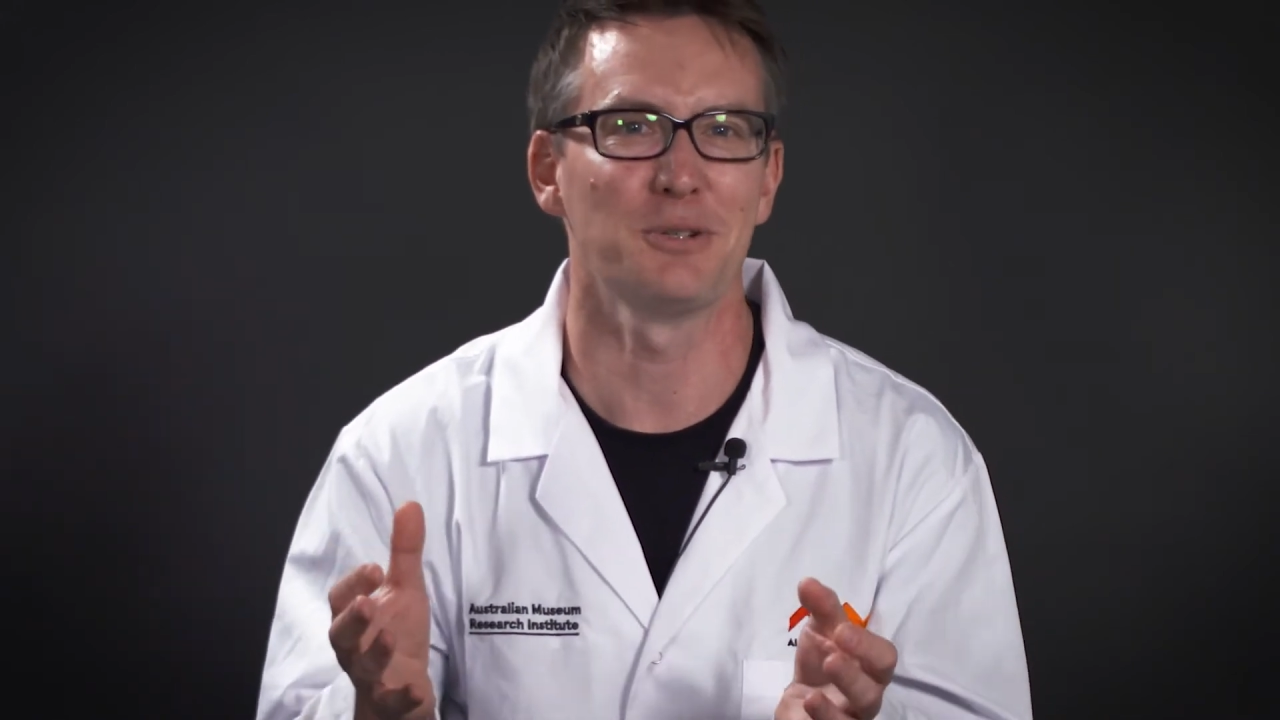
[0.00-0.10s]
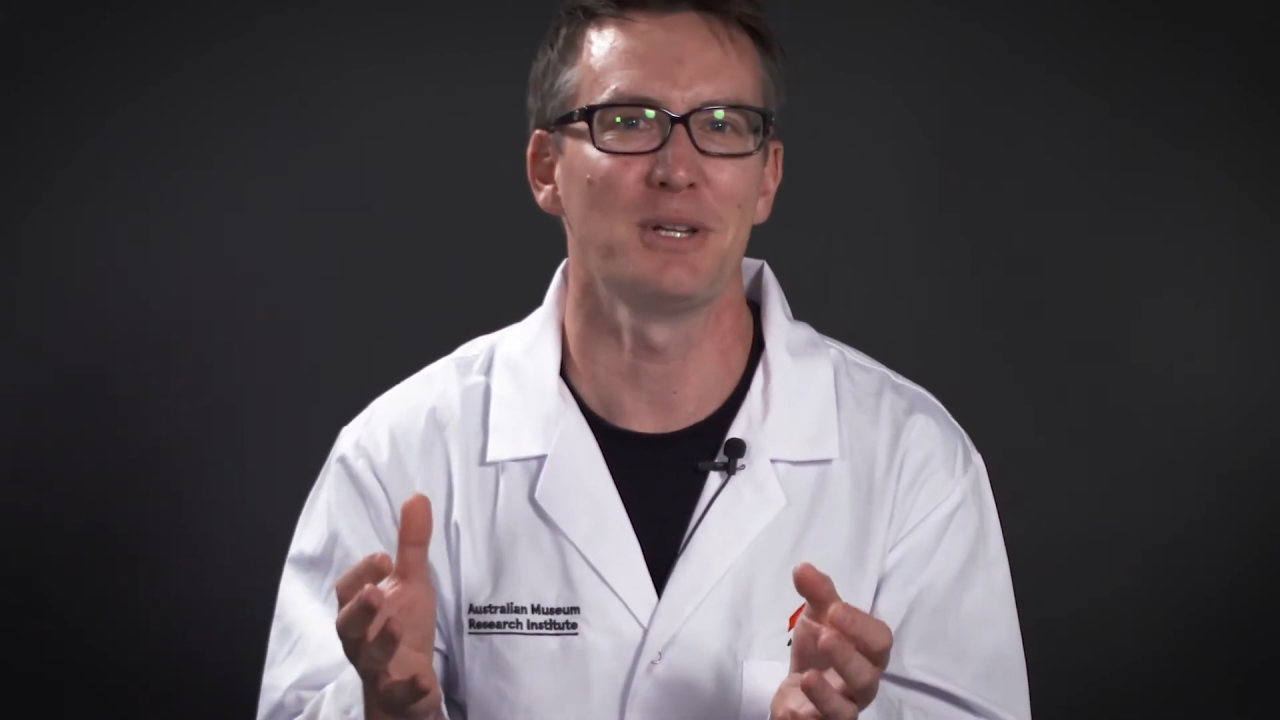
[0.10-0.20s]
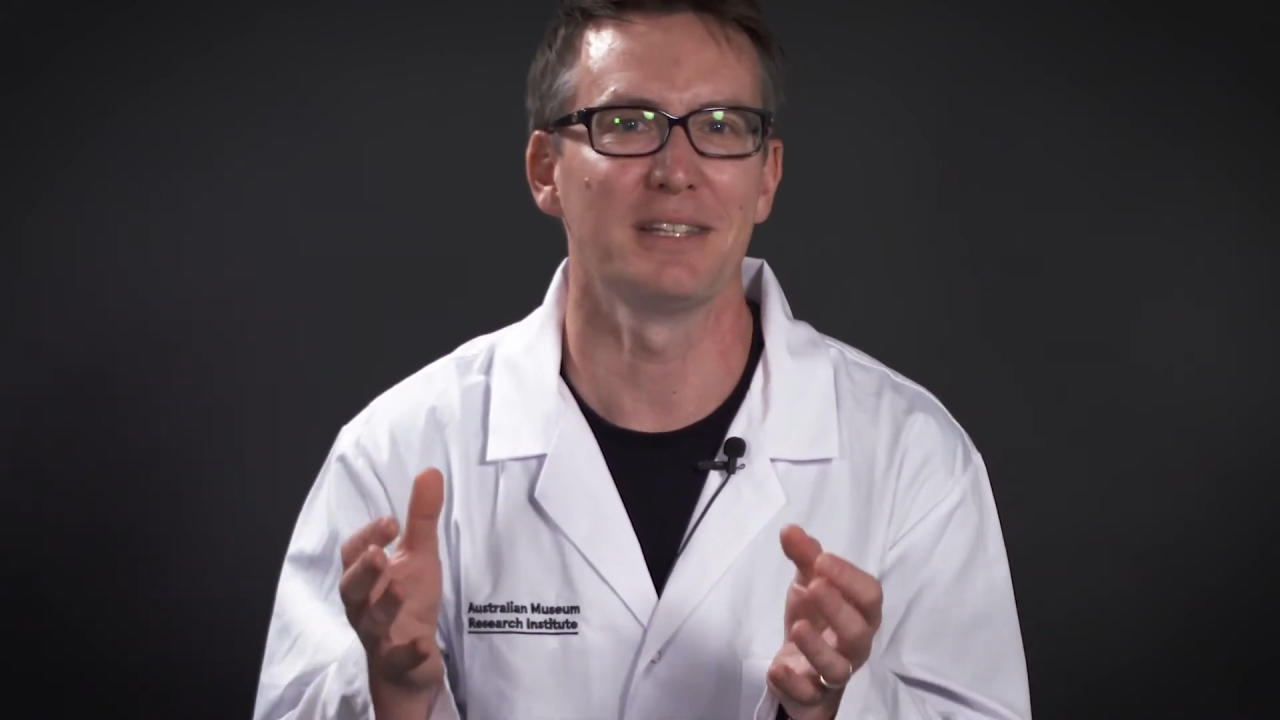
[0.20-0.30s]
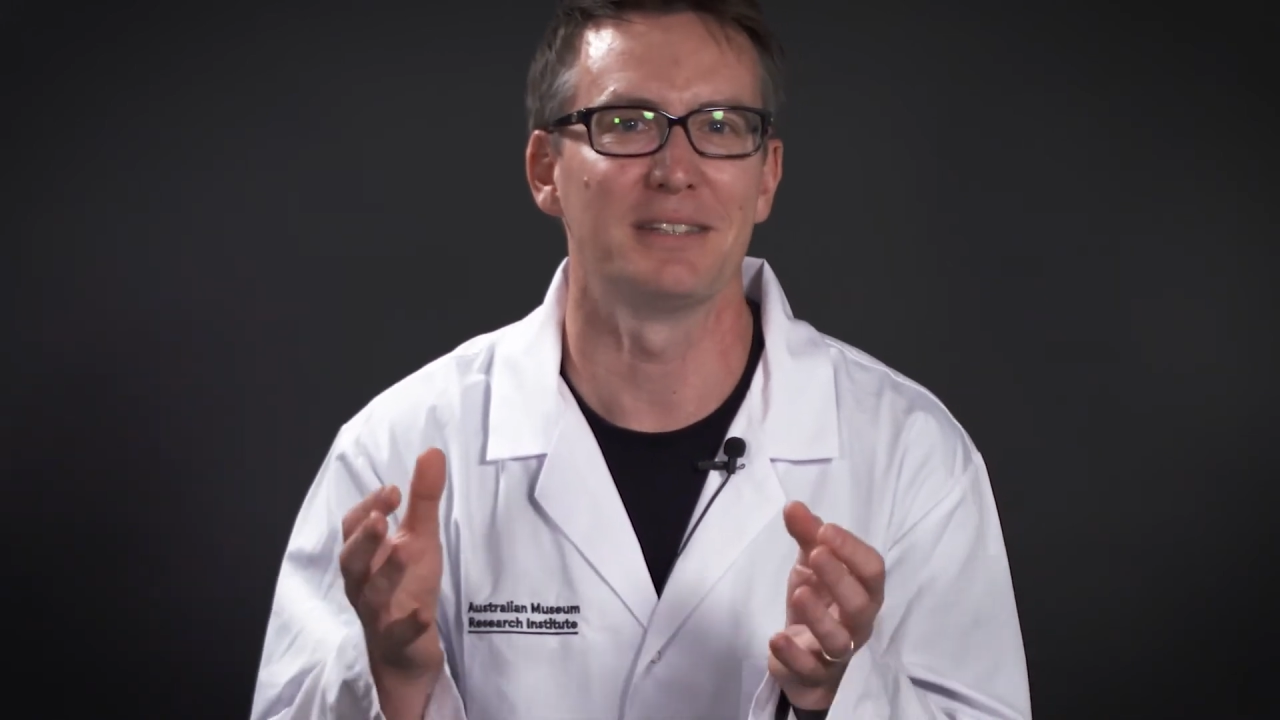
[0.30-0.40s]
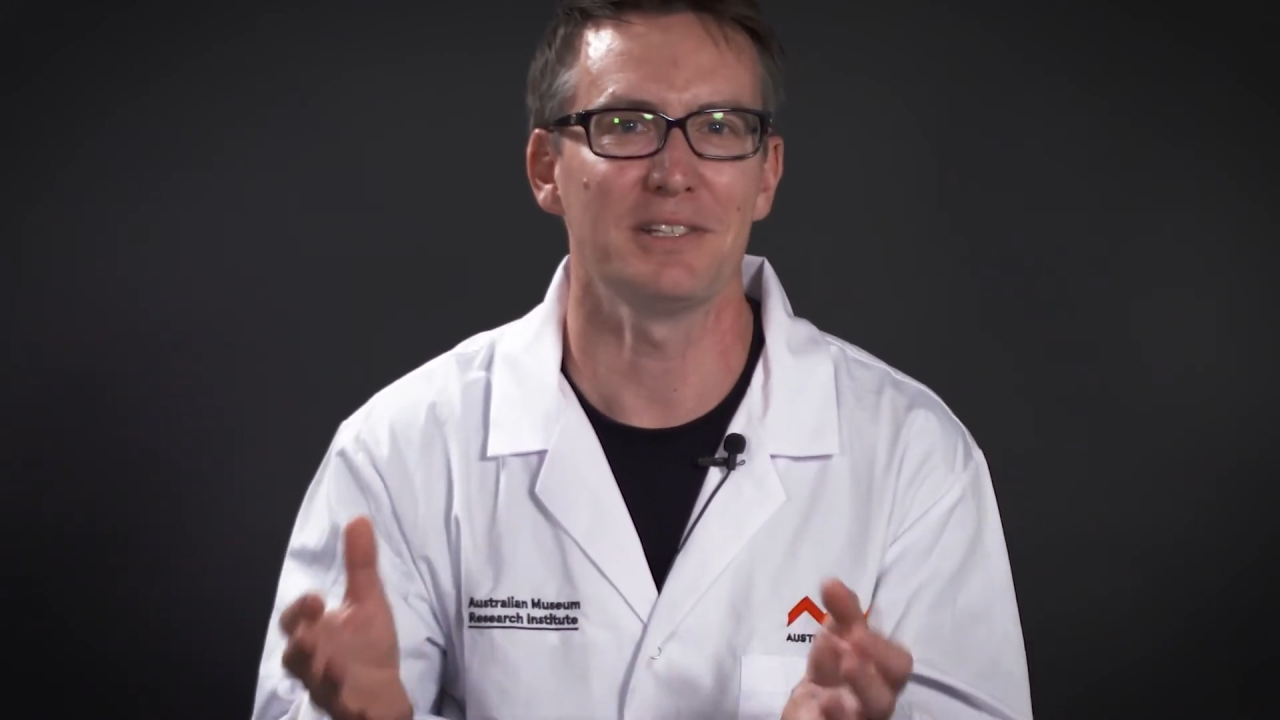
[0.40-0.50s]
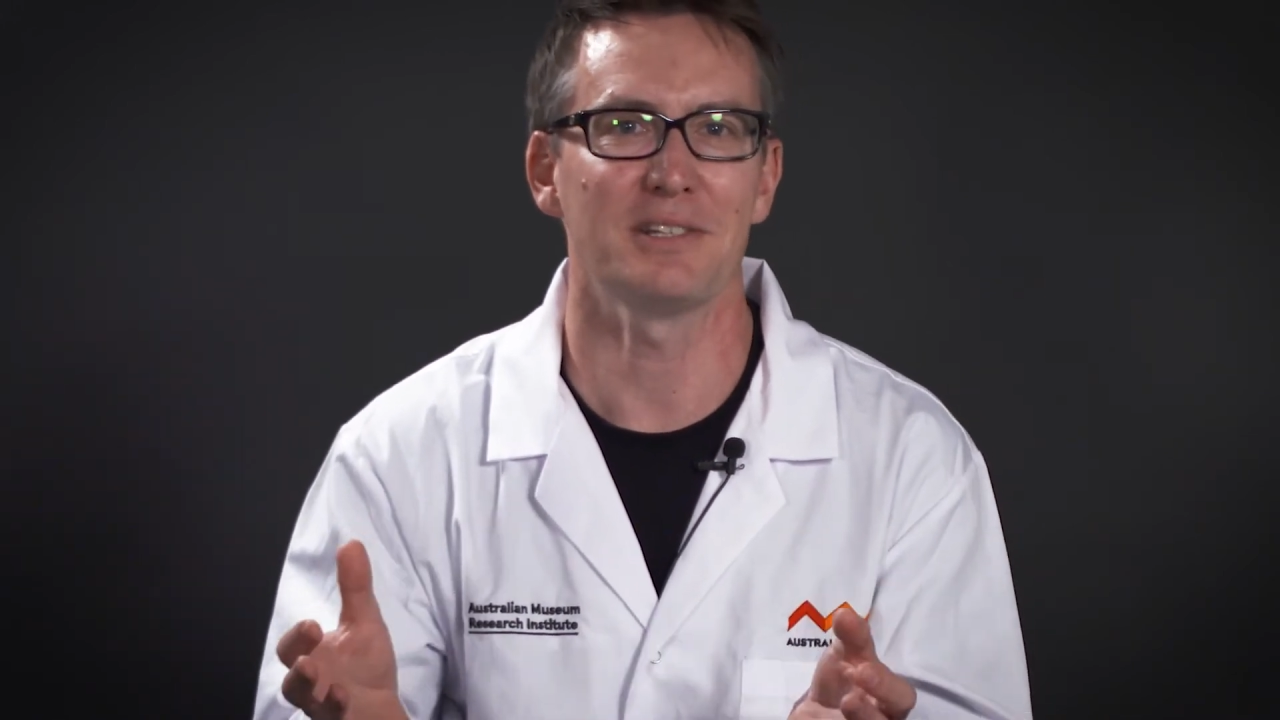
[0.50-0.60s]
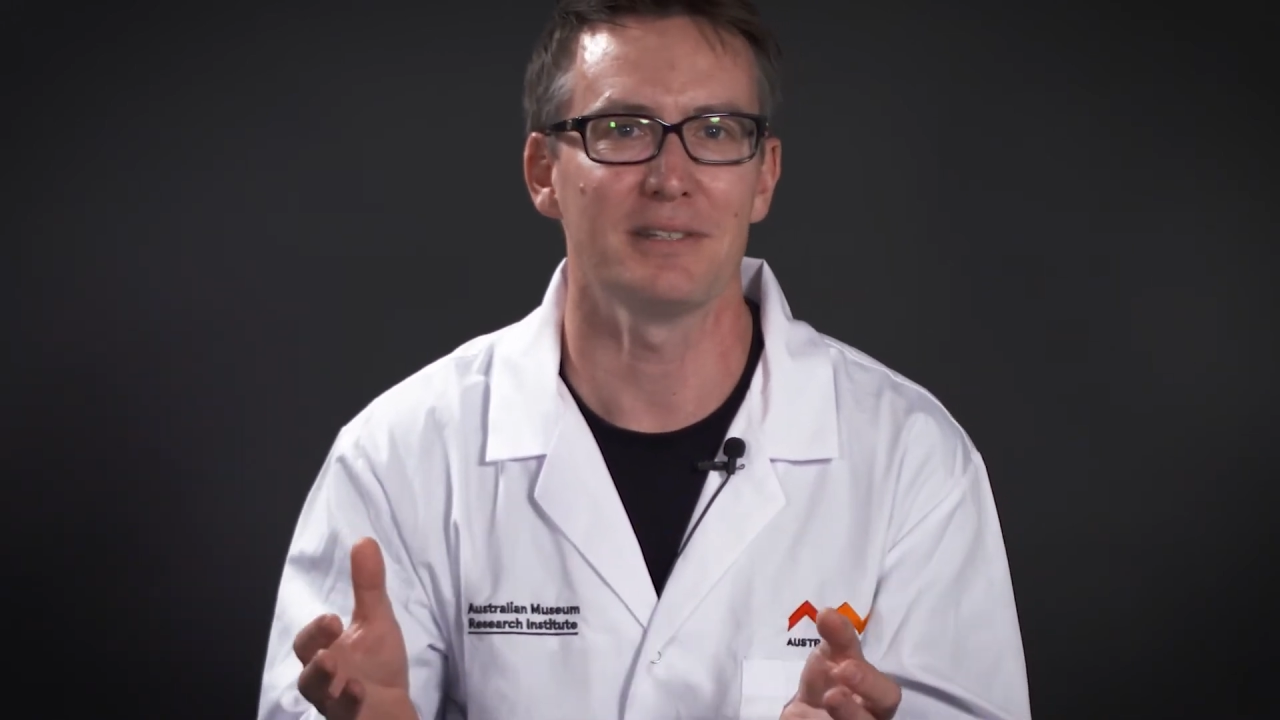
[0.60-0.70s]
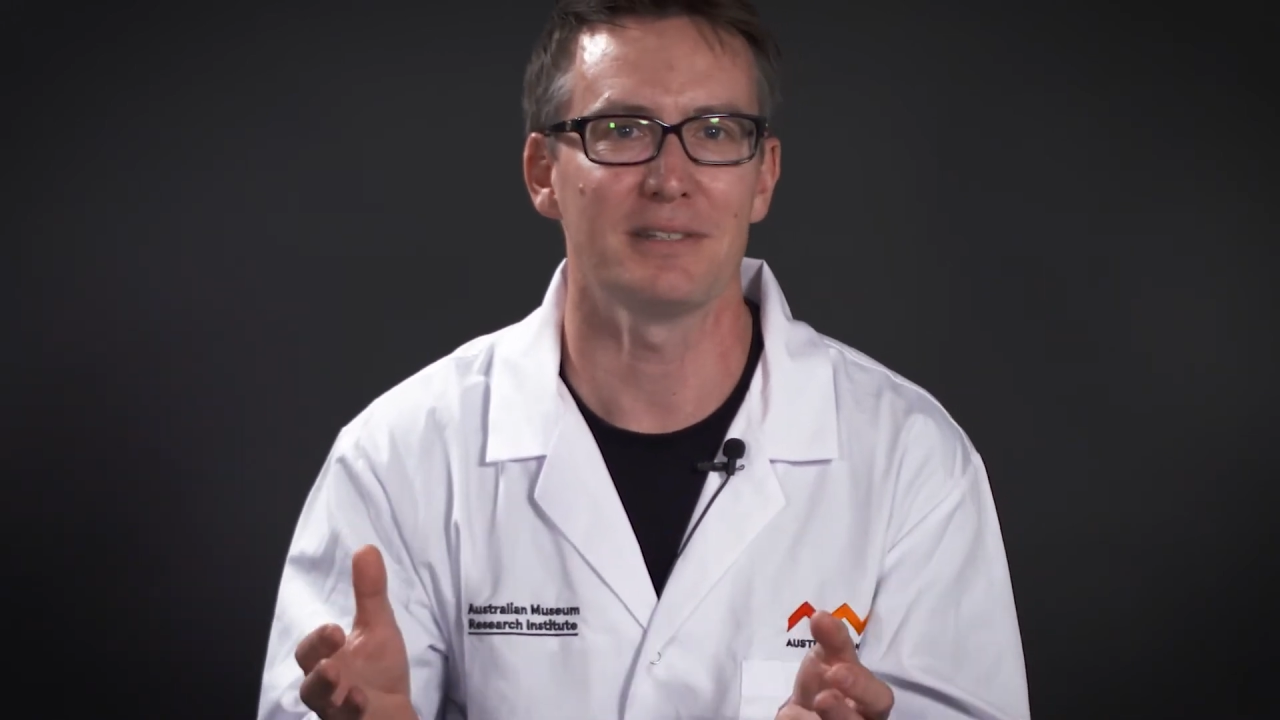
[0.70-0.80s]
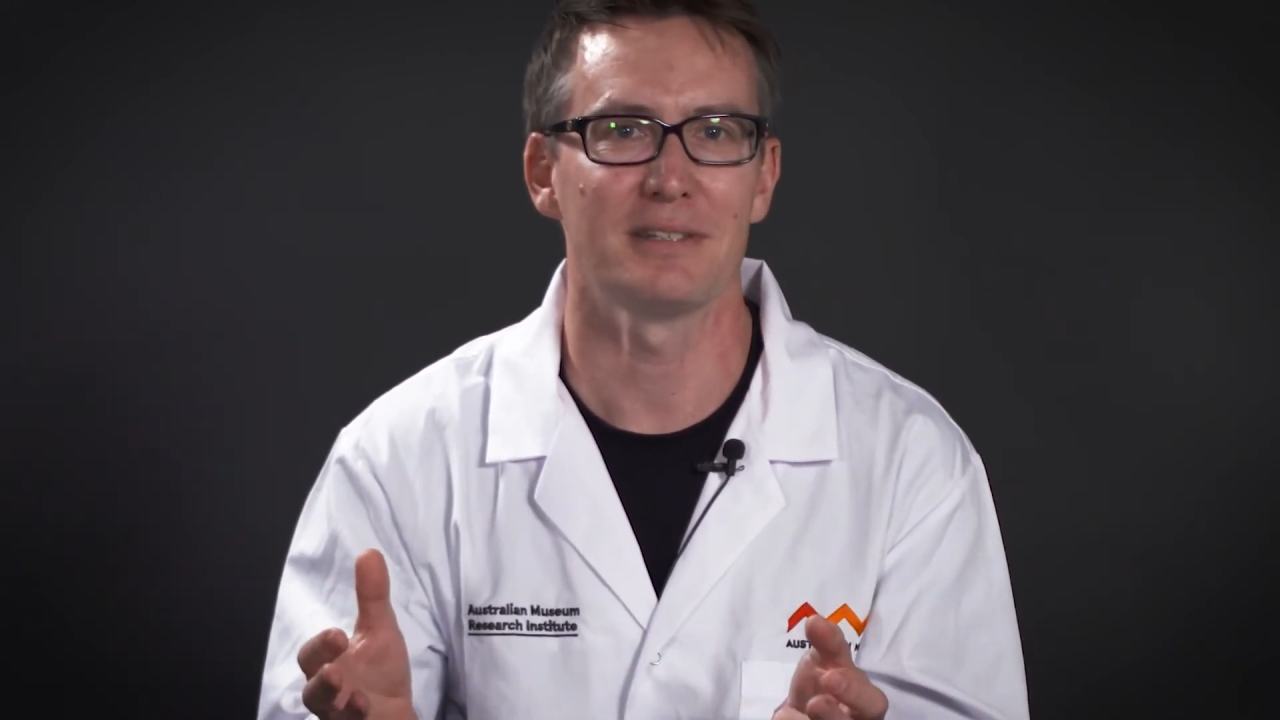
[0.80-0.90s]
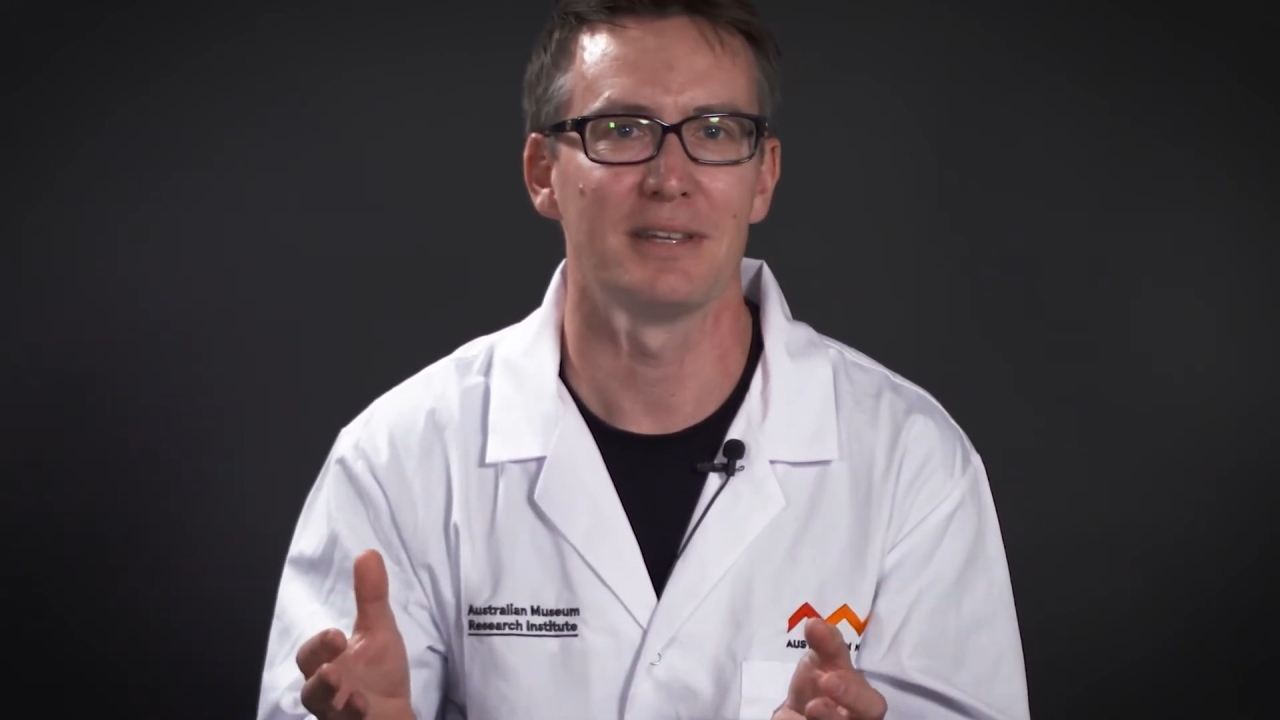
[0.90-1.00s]
doing the
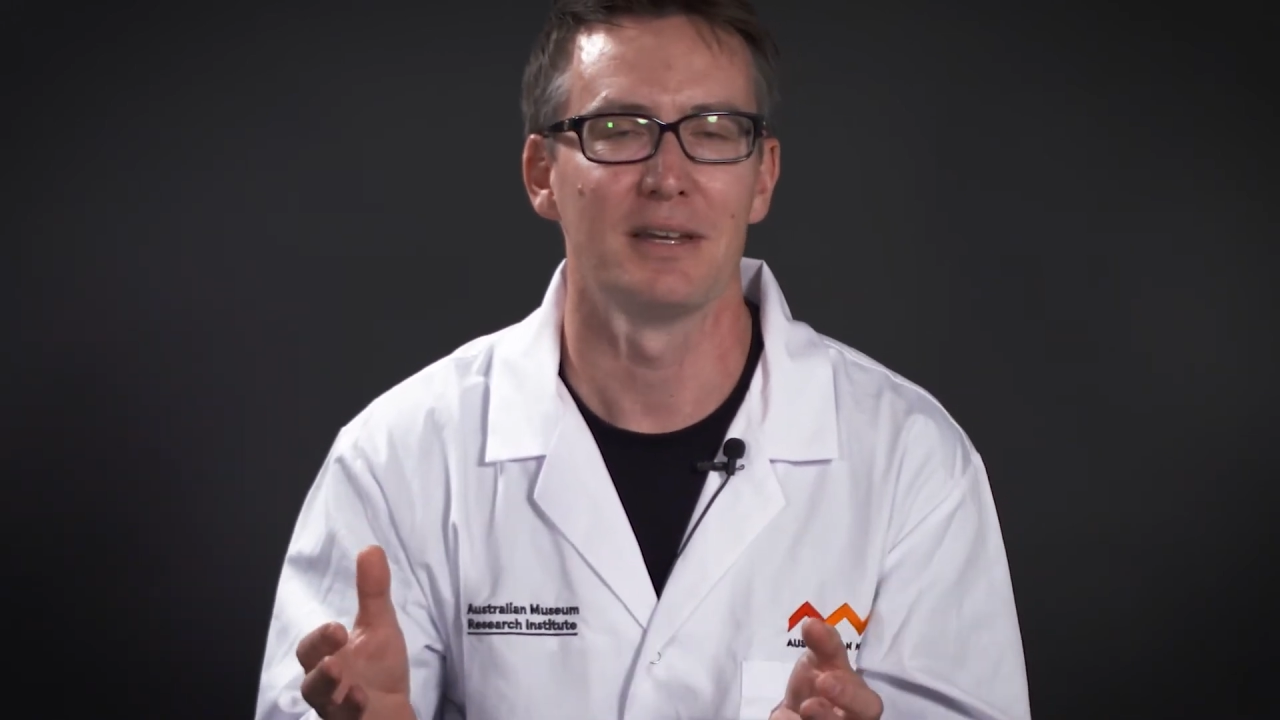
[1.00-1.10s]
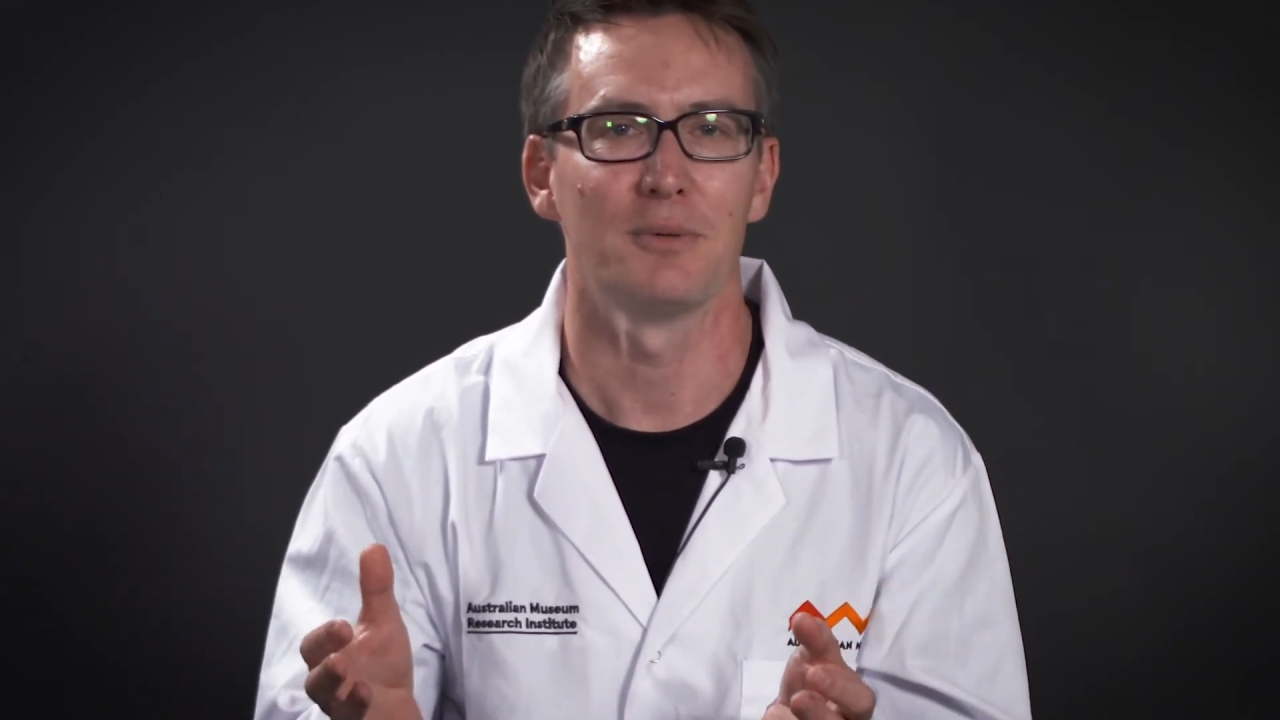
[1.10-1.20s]
dishes.